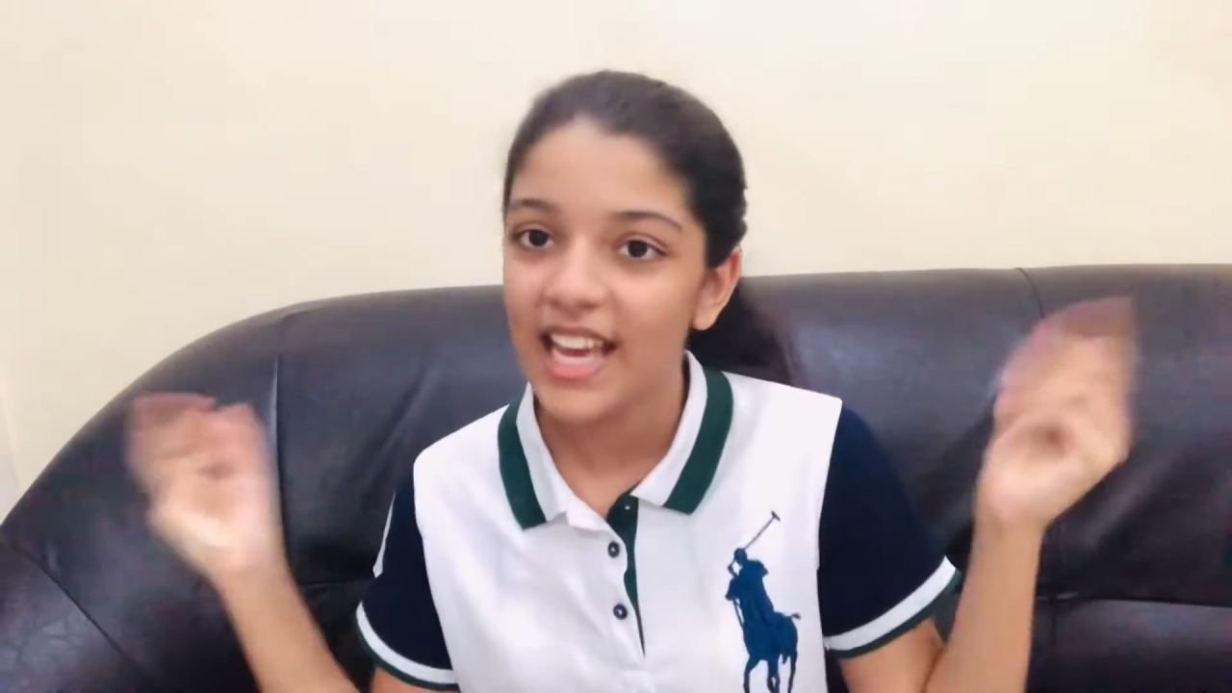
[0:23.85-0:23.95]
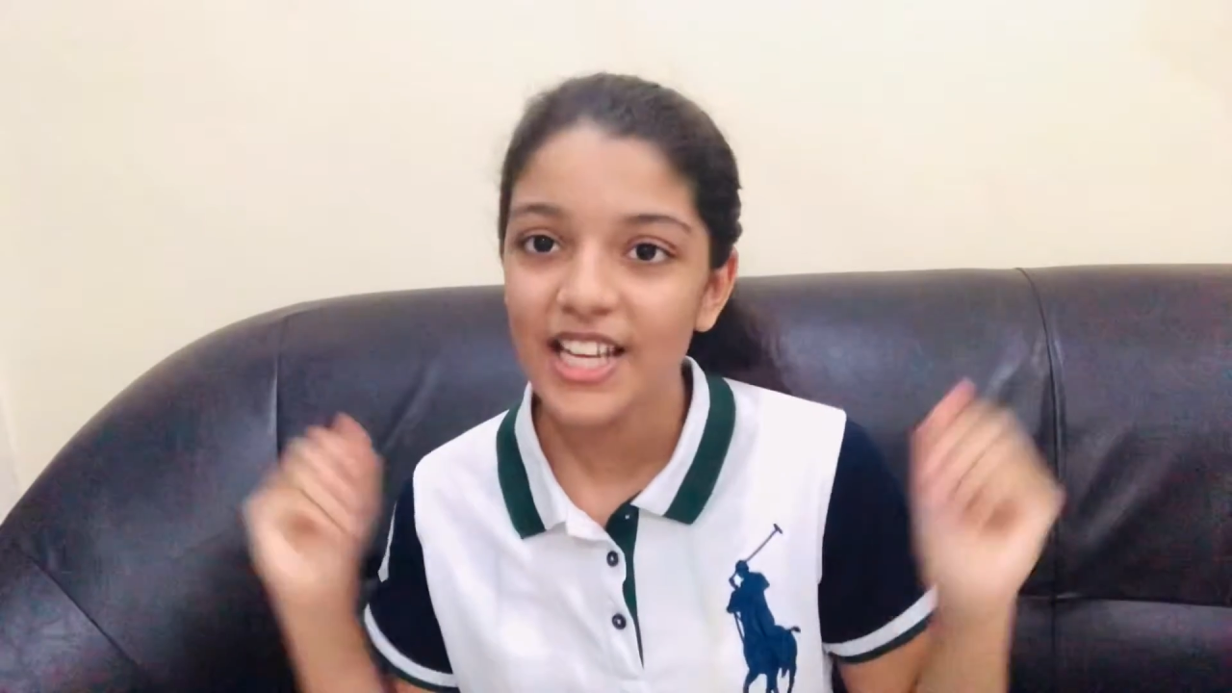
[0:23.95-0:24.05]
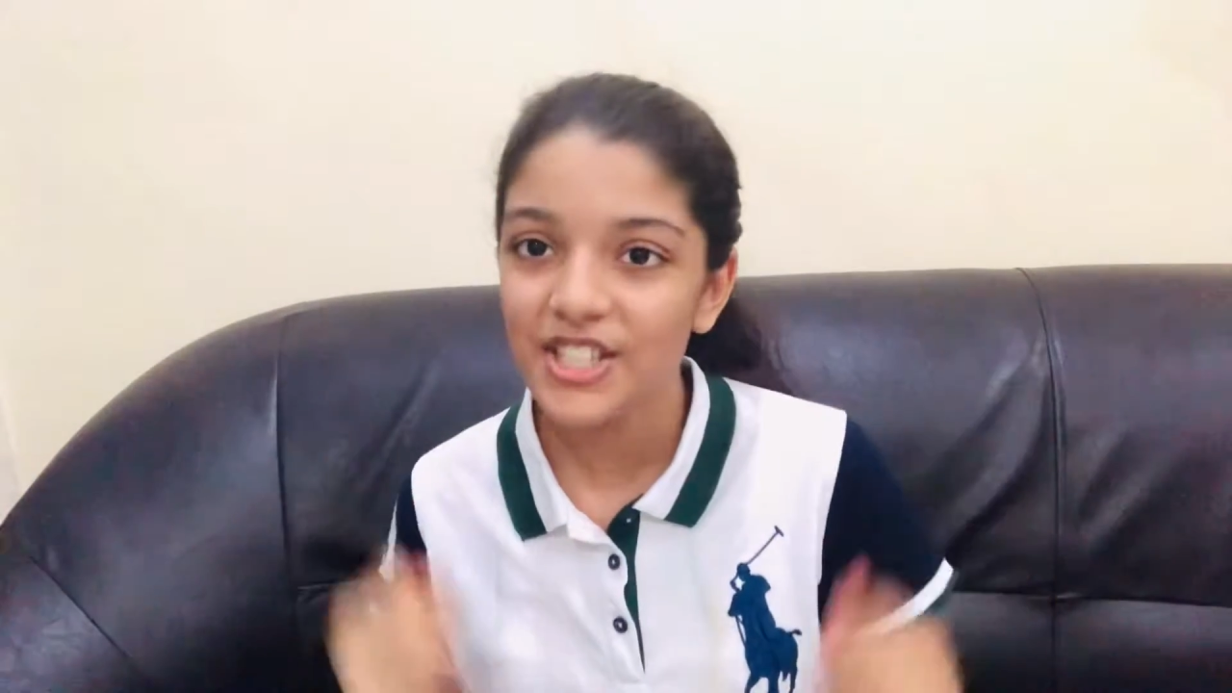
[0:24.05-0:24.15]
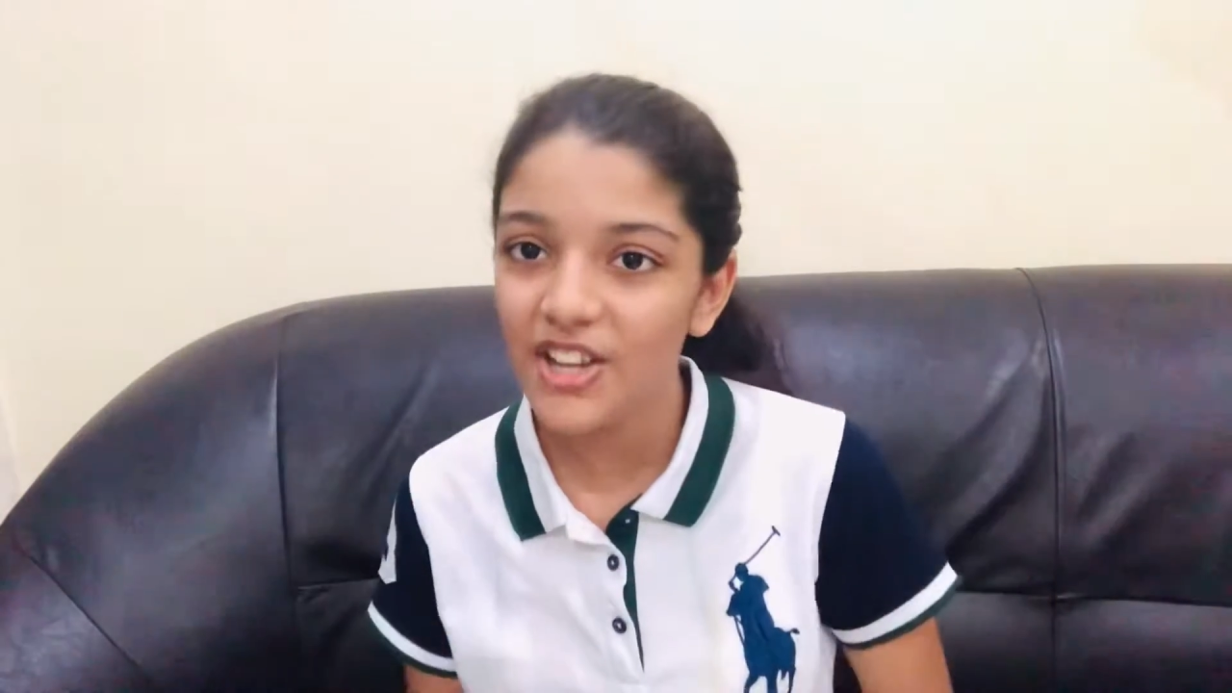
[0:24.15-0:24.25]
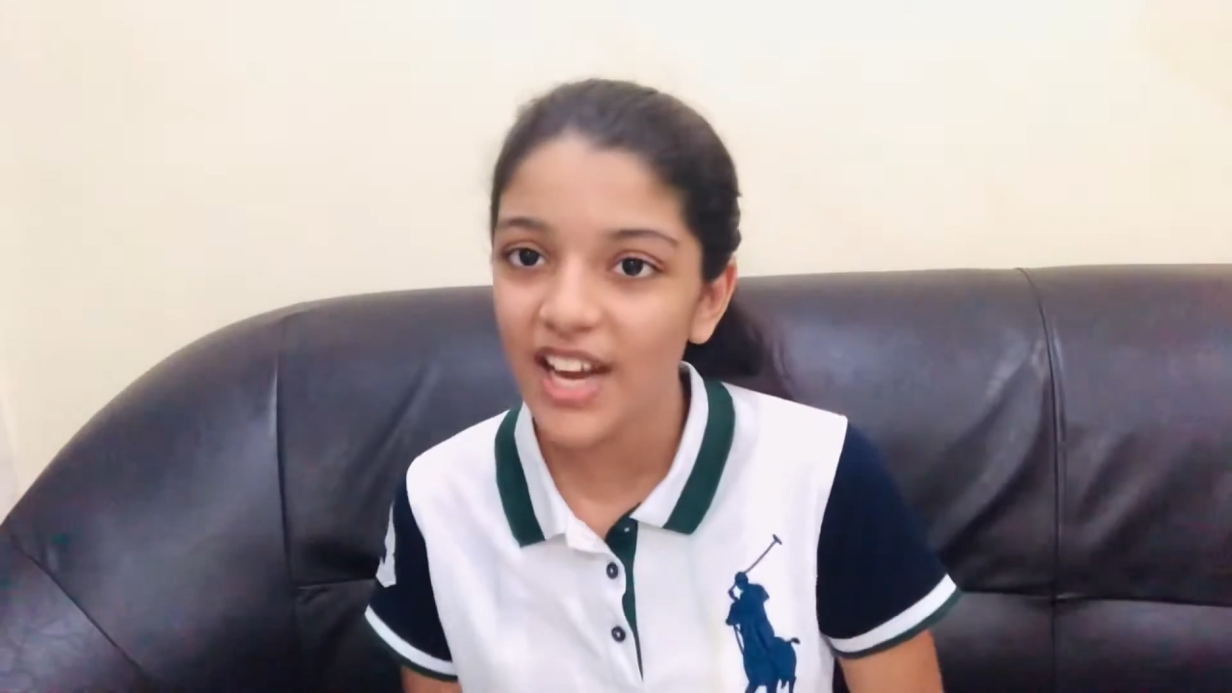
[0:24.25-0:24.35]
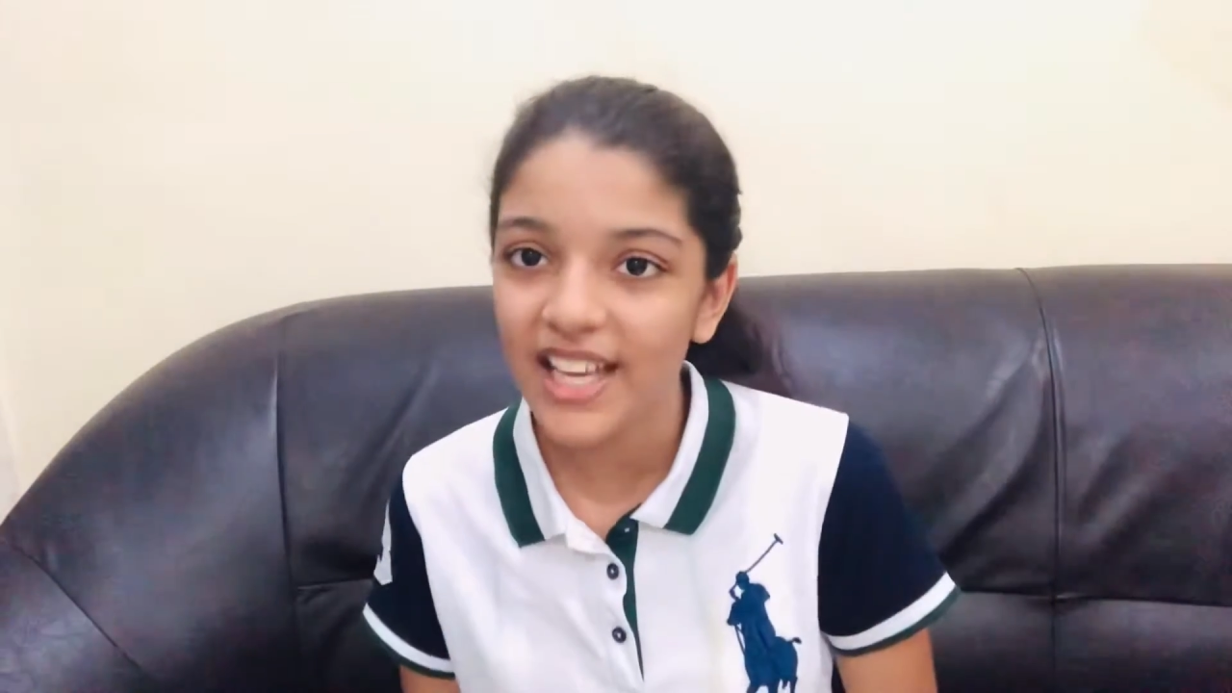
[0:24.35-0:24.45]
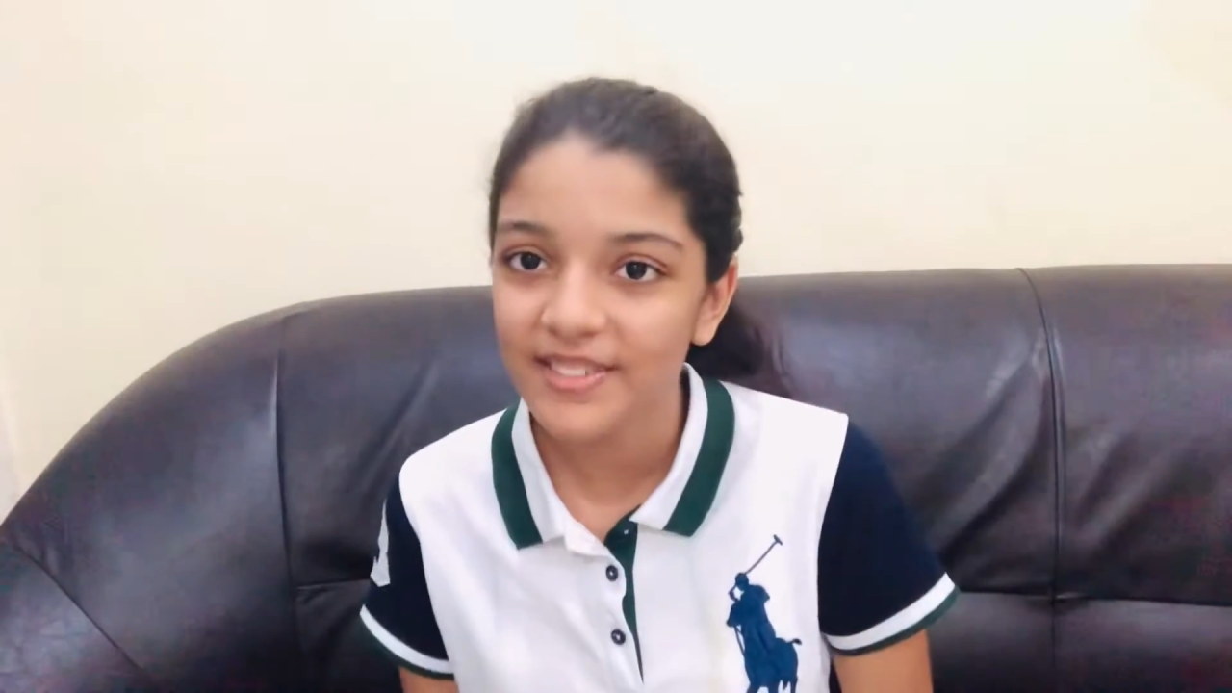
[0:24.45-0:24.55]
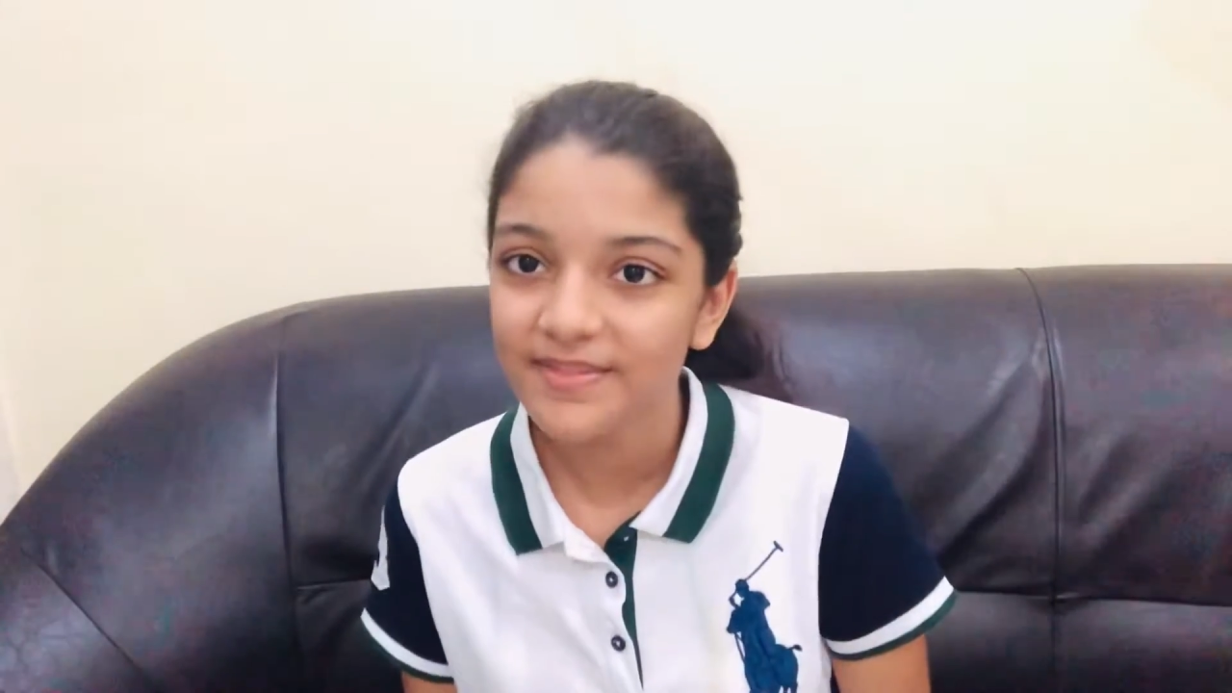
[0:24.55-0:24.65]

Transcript: enjoy.